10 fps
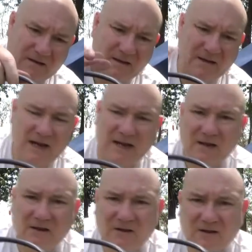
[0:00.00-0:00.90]
and then I
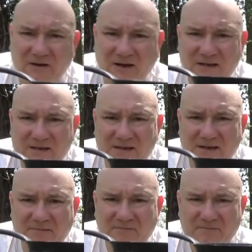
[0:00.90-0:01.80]
can cook on it,
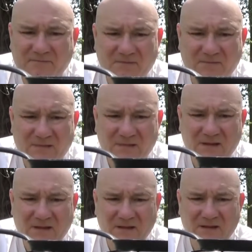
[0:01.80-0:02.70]
see?
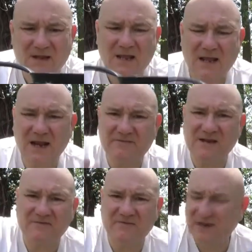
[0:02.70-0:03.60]
And I've
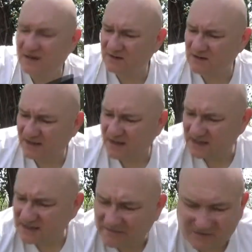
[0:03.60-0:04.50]
done videos on
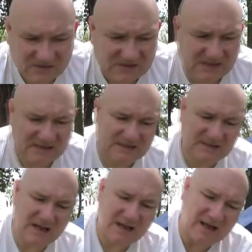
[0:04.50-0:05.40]
this. I've used this
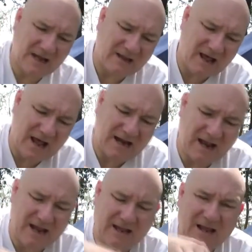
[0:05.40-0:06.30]
a lot.
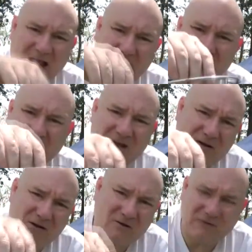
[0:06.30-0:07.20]
I make
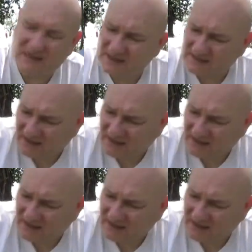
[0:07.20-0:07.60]
cocoa with this a